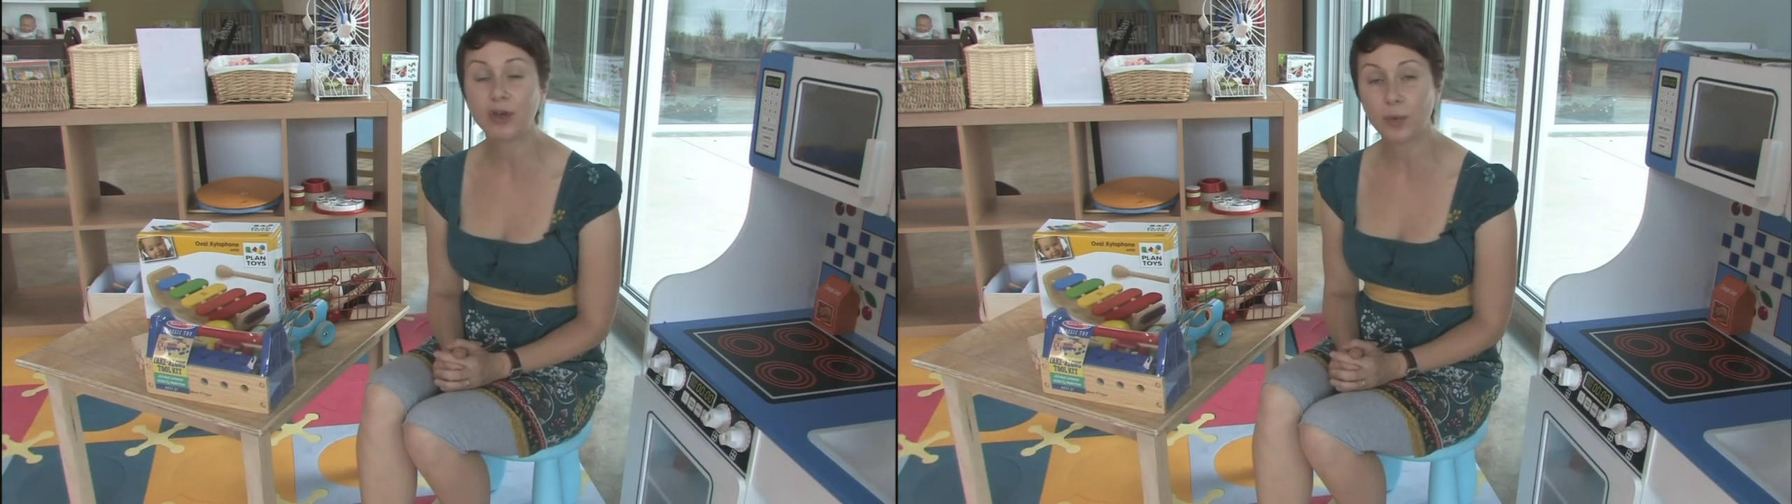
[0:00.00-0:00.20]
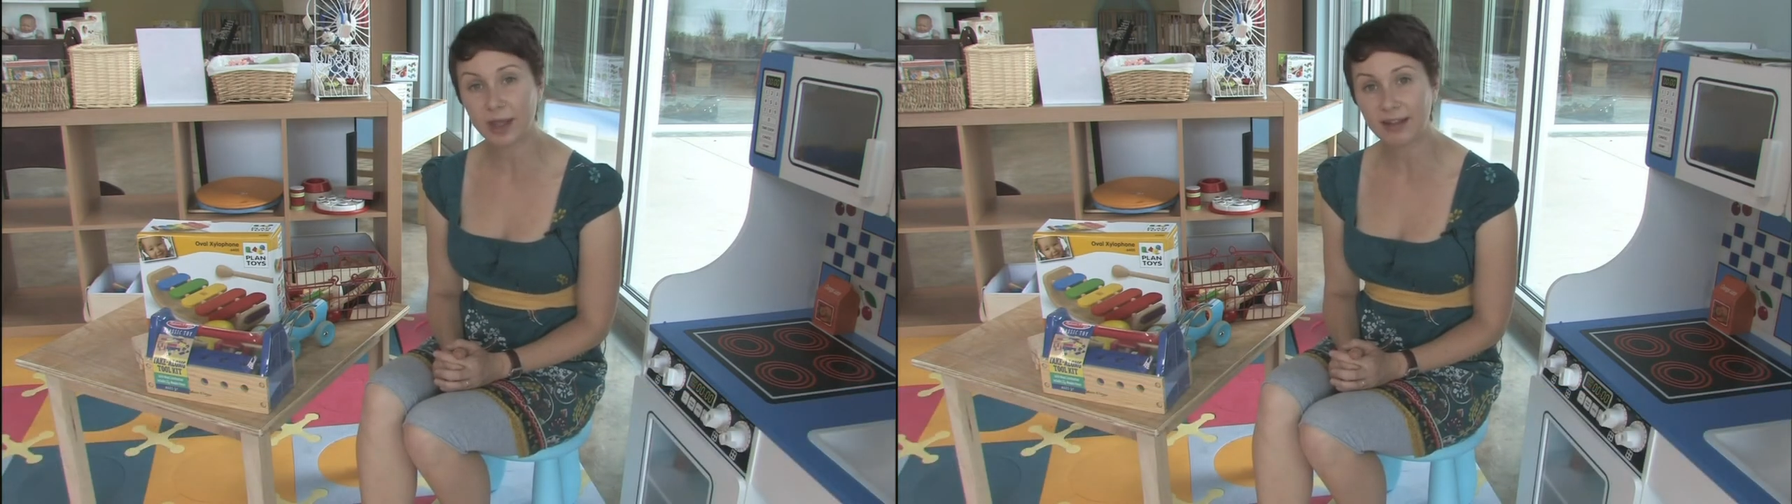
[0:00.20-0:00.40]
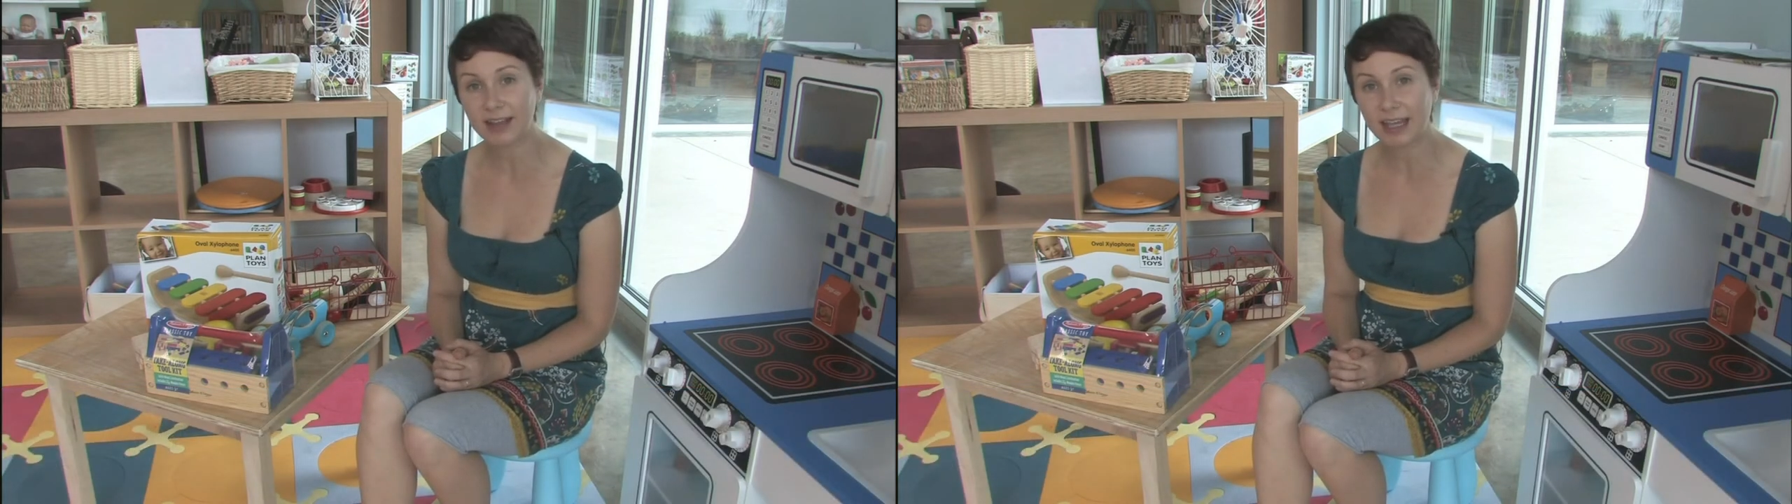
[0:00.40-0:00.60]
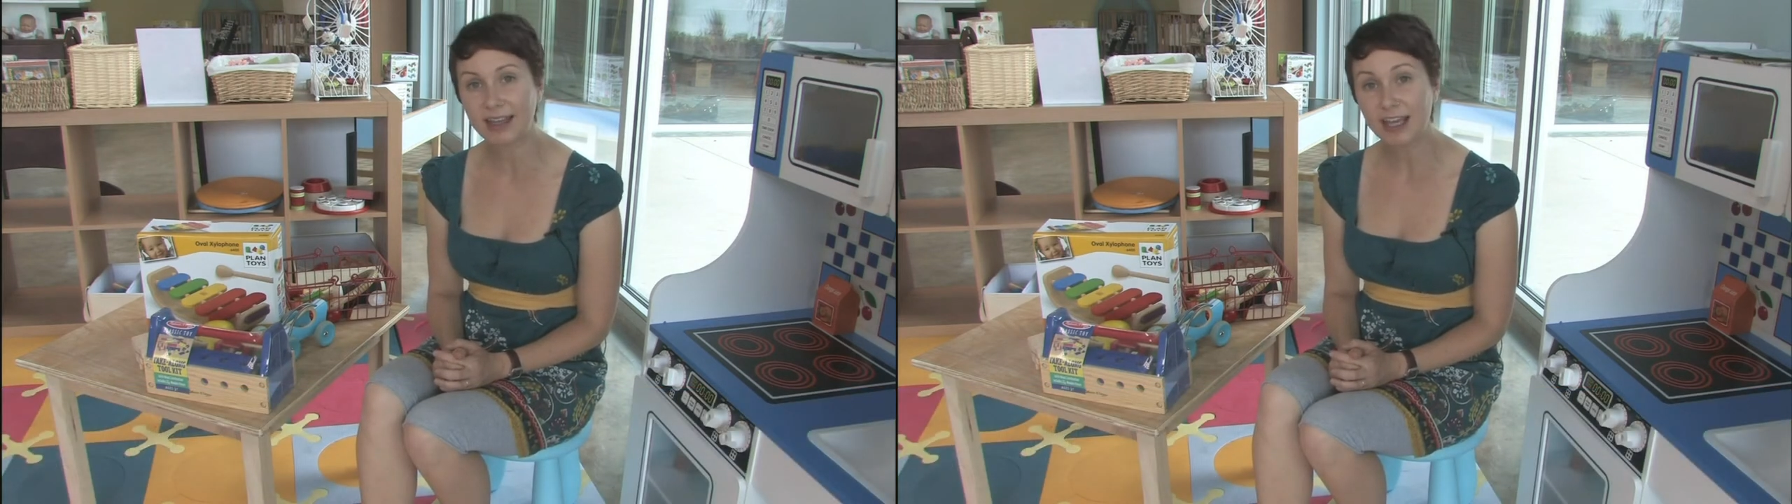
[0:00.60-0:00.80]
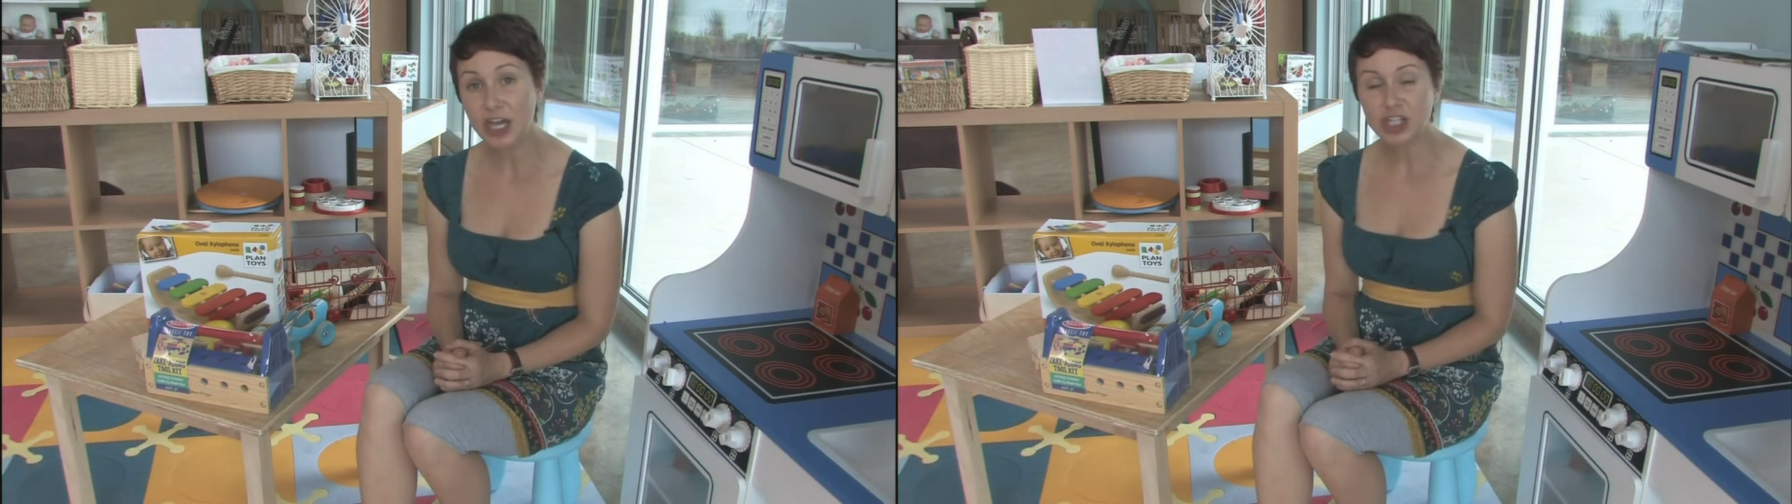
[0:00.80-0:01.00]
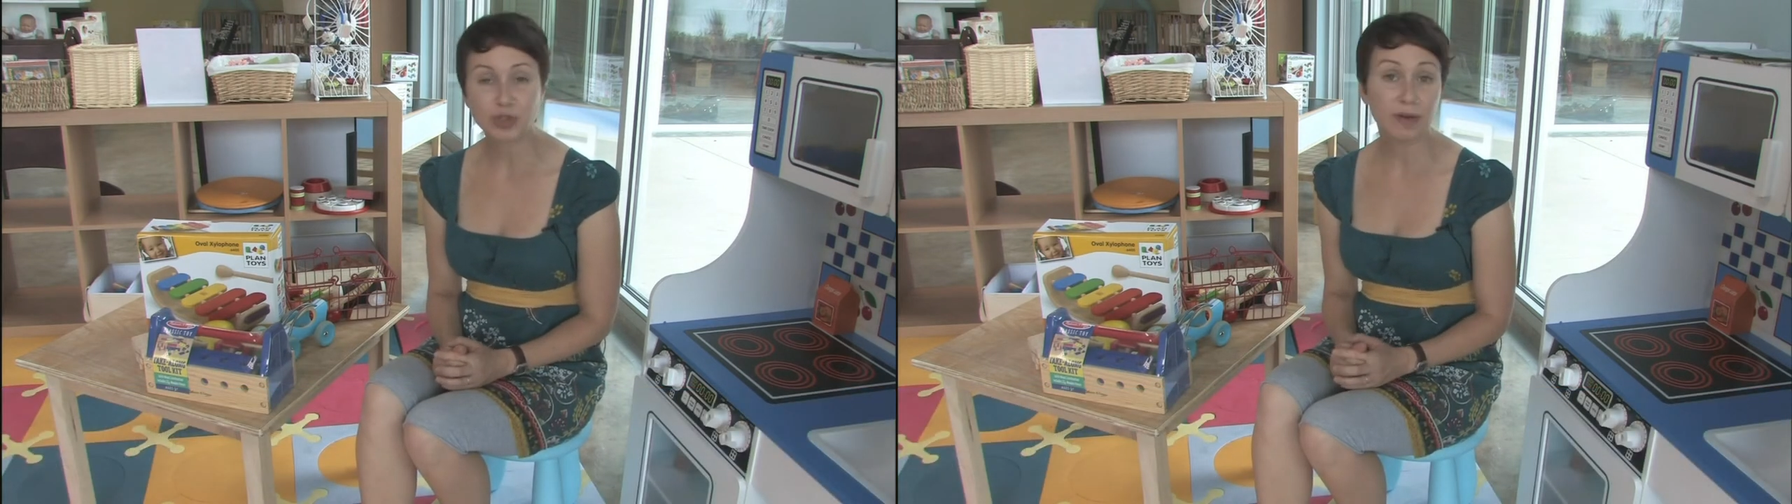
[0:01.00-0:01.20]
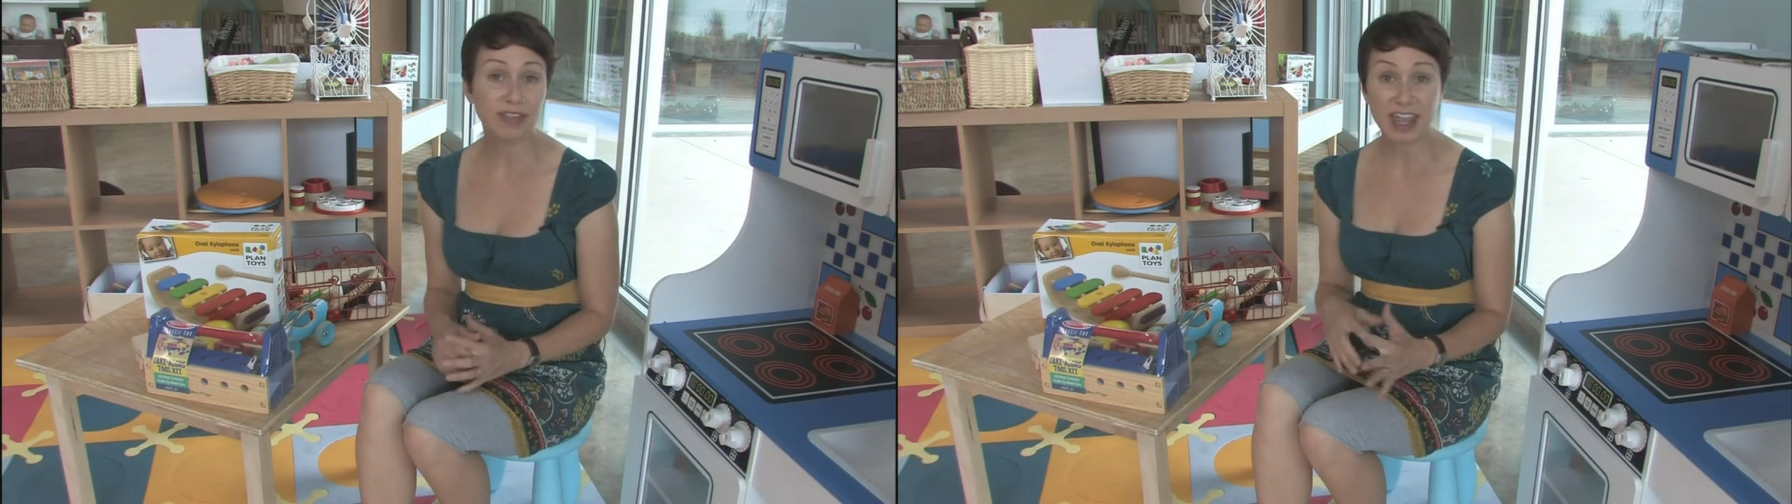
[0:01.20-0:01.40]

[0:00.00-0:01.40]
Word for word: quickly. So if they